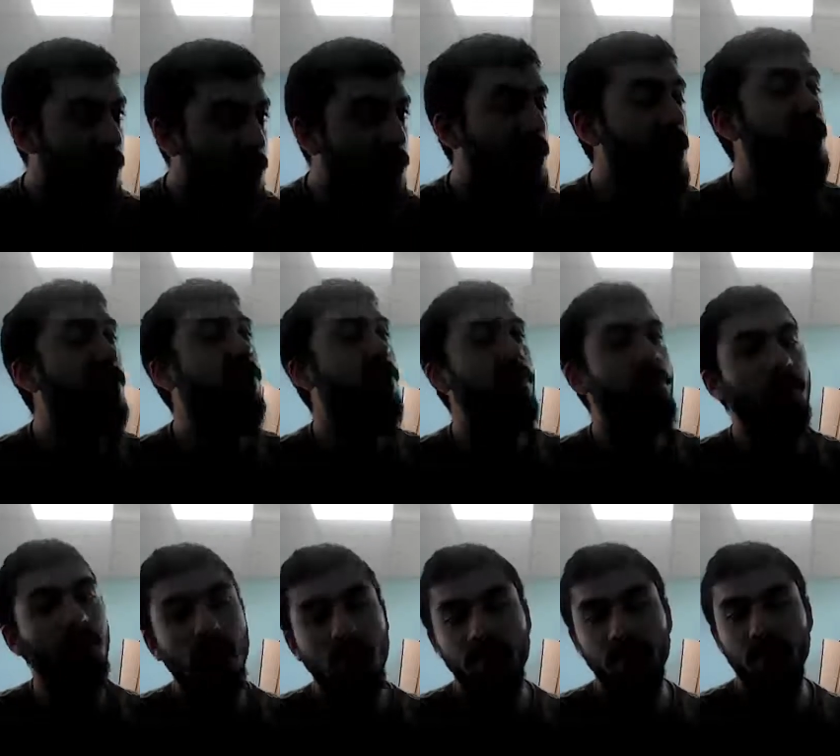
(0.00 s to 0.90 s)
son of the
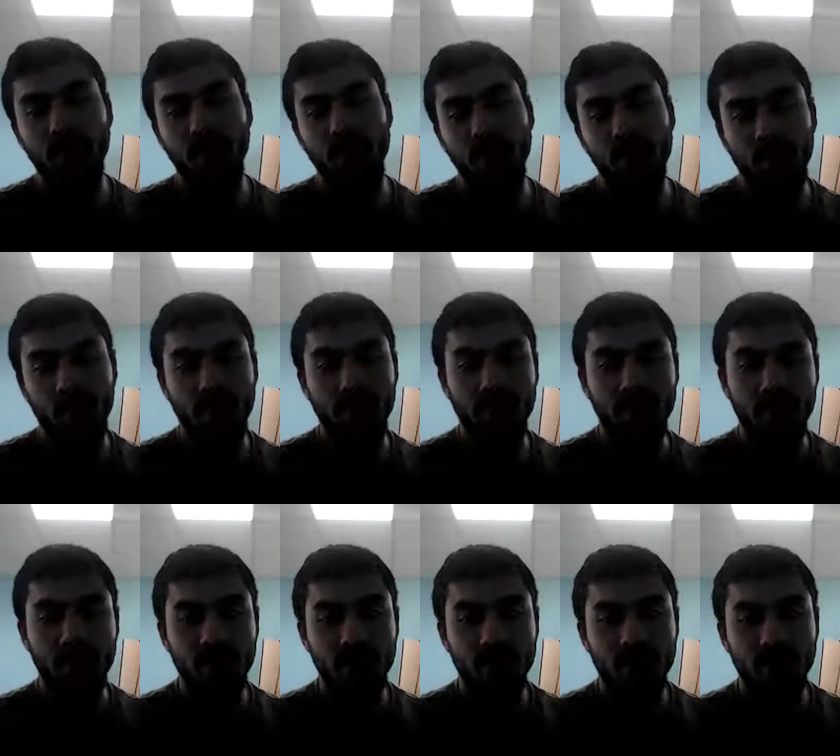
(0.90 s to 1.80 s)
beloved of the
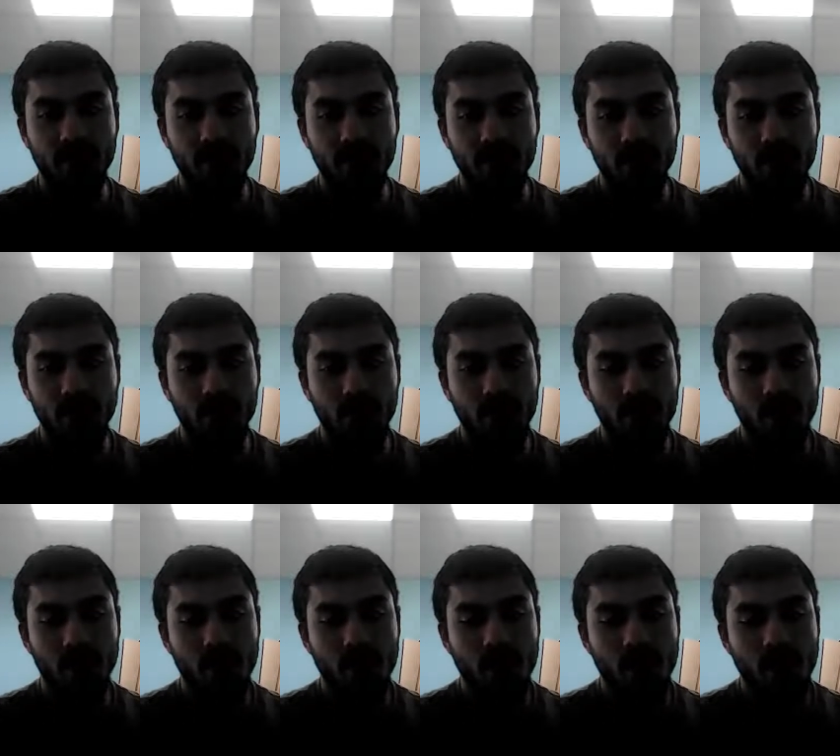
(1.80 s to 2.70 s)
Prophet.
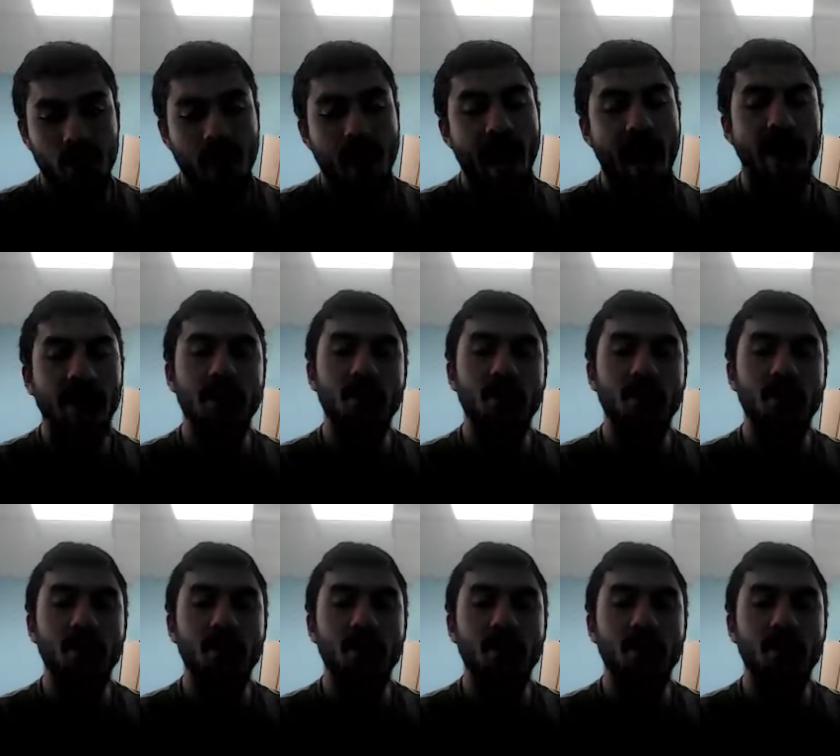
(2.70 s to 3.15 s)
And